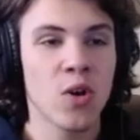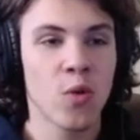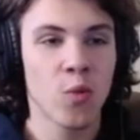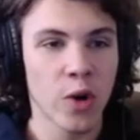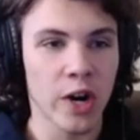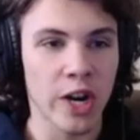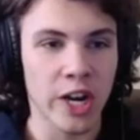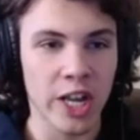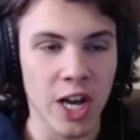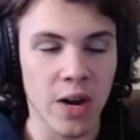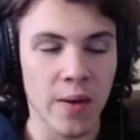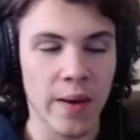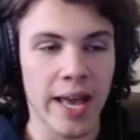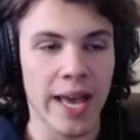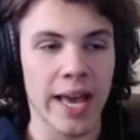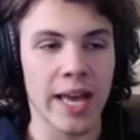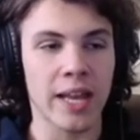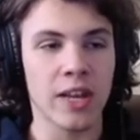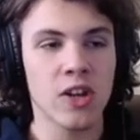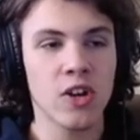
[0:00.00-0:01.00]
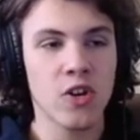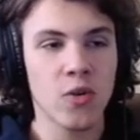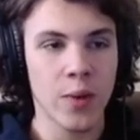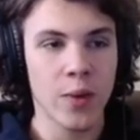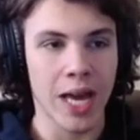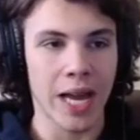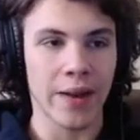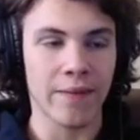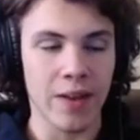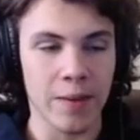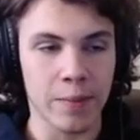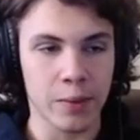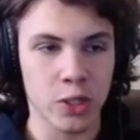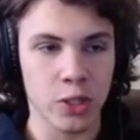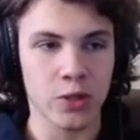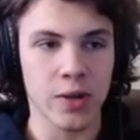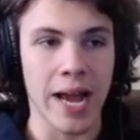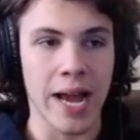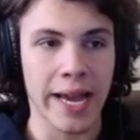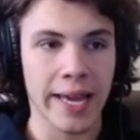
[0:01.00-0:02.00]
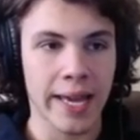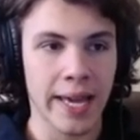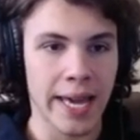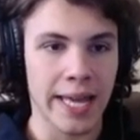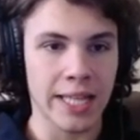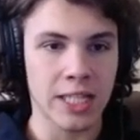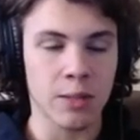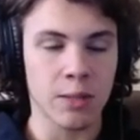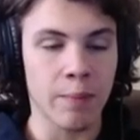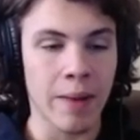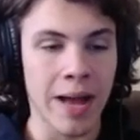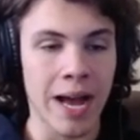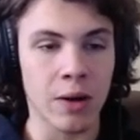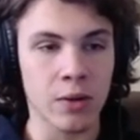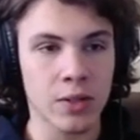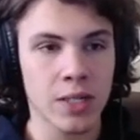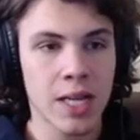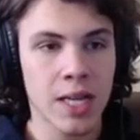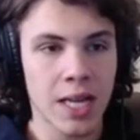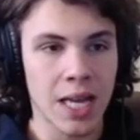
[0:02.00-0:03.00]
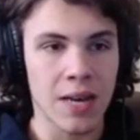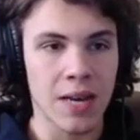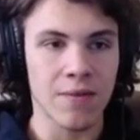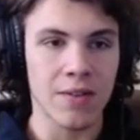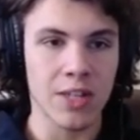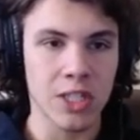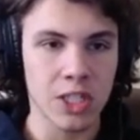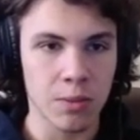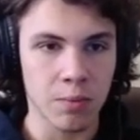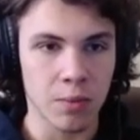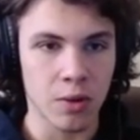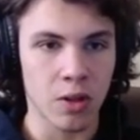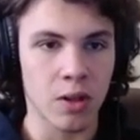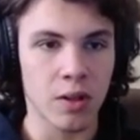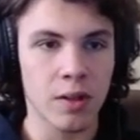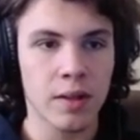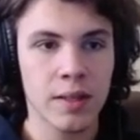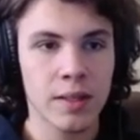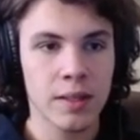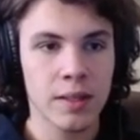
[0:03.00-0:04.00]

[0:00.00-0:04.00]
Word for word: We're gonna go ahead. We got a FabvL track. It's about Invincible,